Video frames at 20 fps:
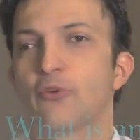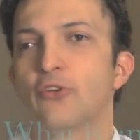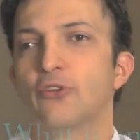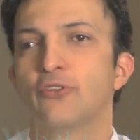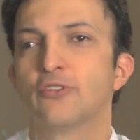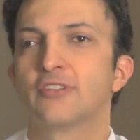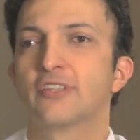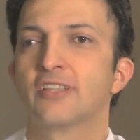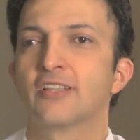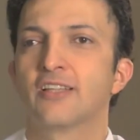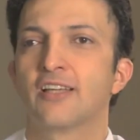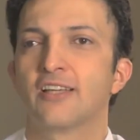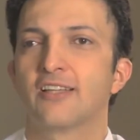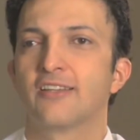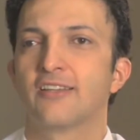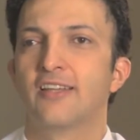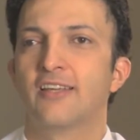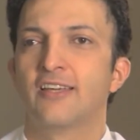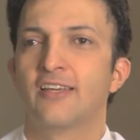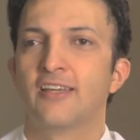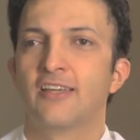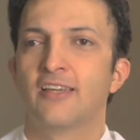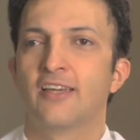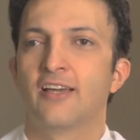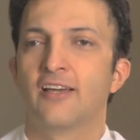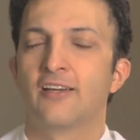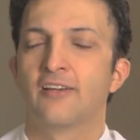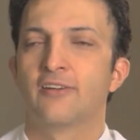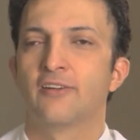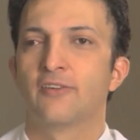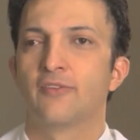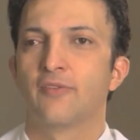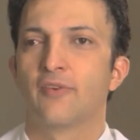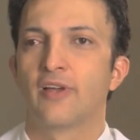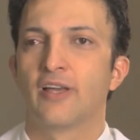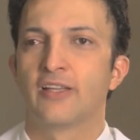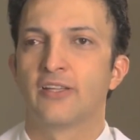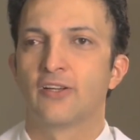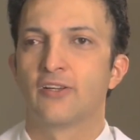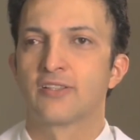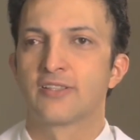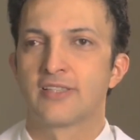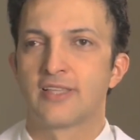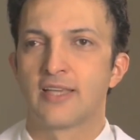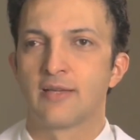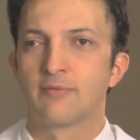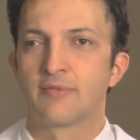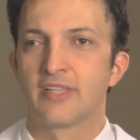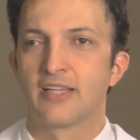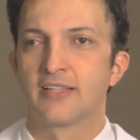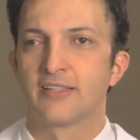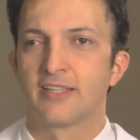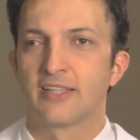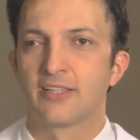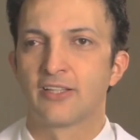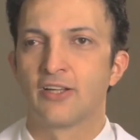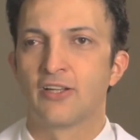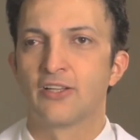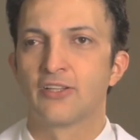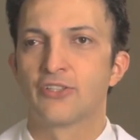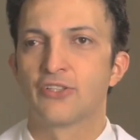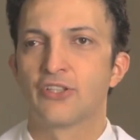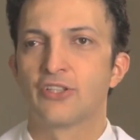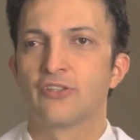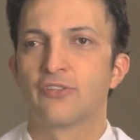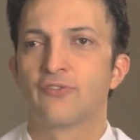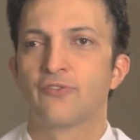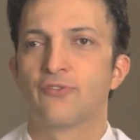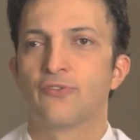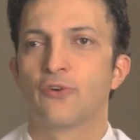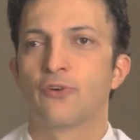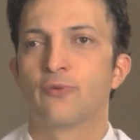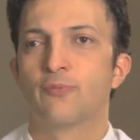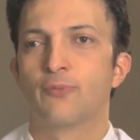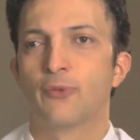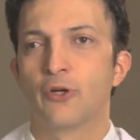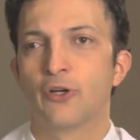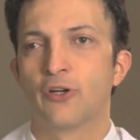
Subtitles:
we were using the adult stem cell technology for